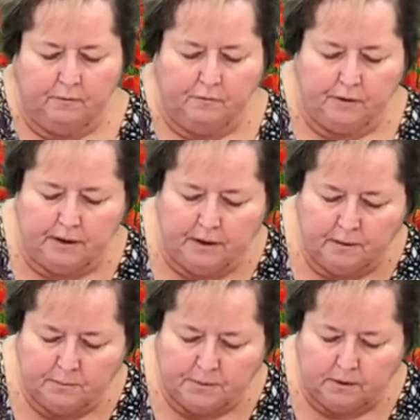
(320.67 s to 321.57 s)

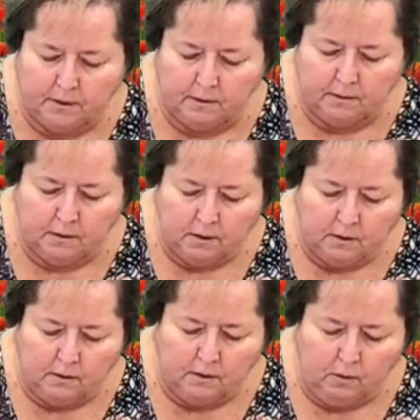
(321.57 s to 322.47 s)
Freedom to
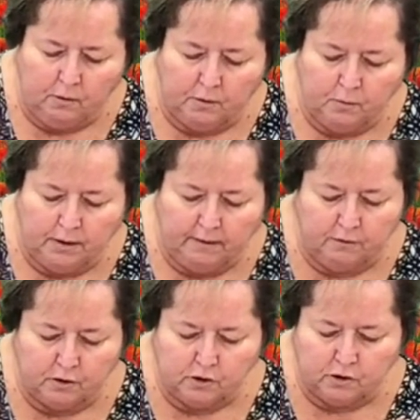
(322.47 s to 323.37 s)
go to
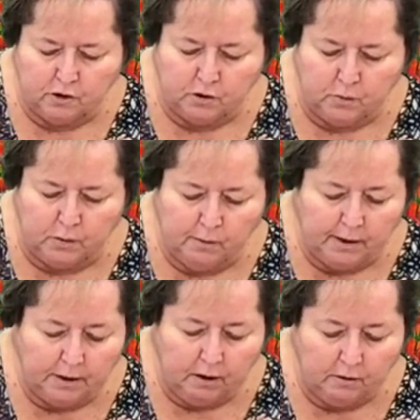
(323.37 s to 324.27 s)
whatever church we want
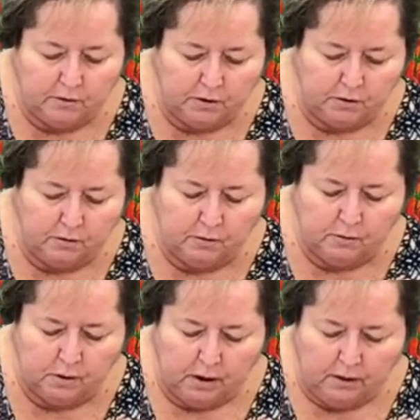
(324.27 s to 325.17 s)
to go to,
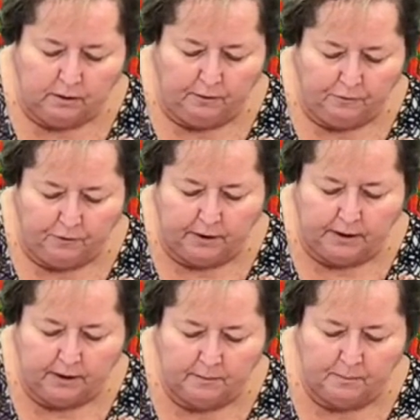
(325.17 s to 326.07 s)
the
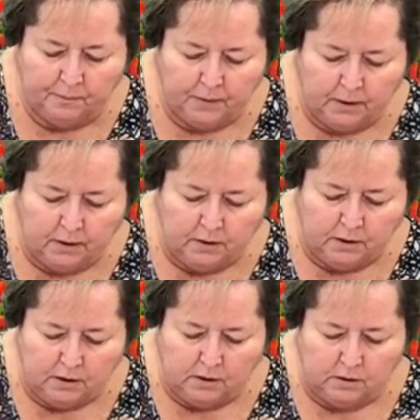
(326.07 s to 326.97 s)
freedom
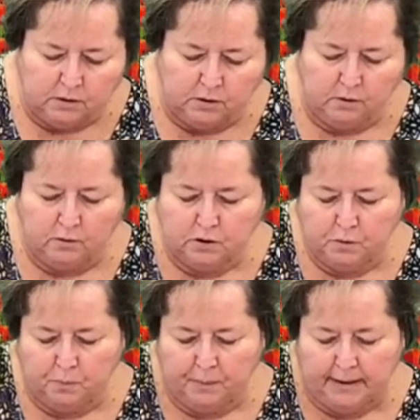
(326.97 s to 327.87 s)
to
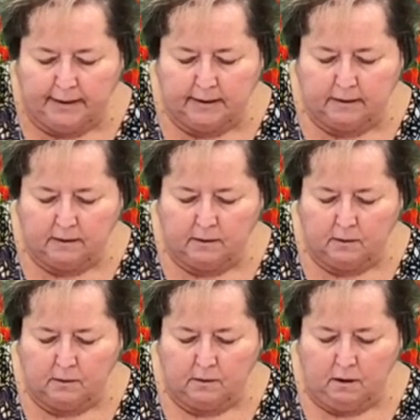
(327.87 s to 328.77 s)
speak
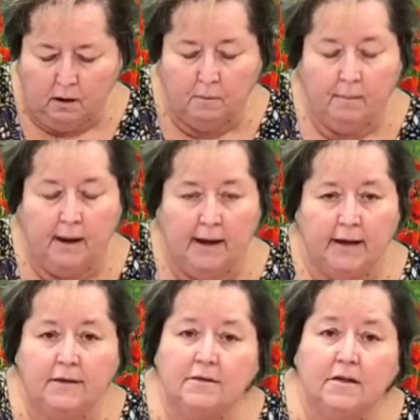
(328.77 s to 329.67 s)
our
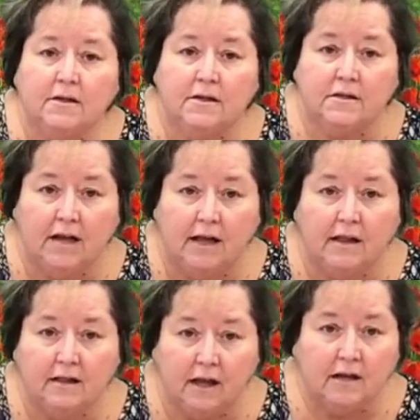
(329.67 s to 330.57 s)
minds and to say
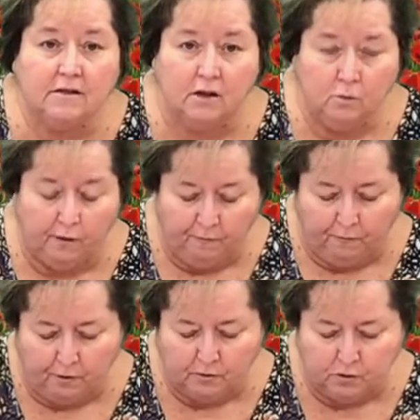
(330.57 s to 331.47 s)
the things that we
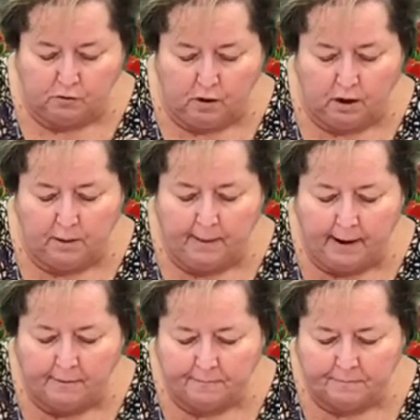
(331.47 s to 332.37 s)
feel strong about.